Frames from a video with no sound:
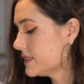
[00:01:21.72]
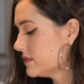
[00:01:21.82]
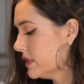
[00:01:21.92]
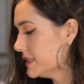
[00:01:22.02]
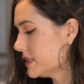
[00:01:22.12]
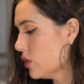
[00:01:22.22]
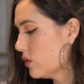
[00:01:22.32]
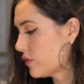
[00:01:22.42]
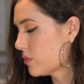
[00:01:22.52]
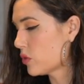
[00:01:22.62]
It's
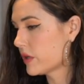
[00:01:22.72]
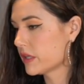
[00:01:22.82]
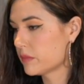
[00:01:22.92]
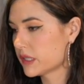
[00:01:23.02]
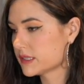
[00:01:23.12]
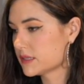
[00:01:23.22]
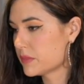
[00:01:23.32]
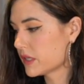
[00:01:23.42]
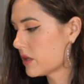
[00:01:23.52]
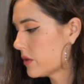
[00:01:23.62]
over boiling because it's
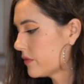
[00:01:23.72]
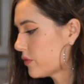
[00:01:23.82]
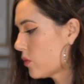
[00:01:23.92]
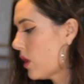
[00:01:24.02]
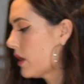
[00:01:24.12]
been going for a while.